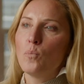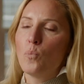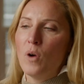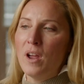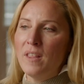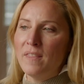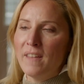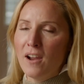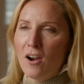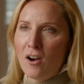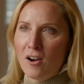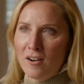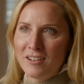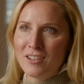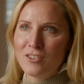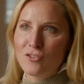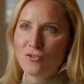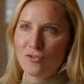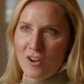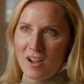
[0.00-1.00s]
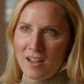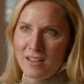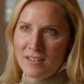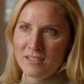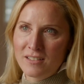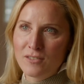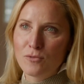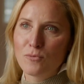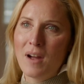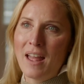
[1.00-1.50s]
when they are
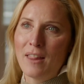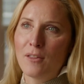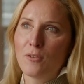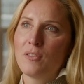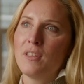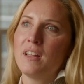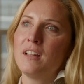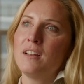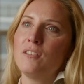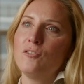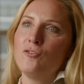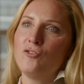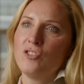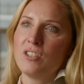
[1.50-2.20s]
distressed, rather than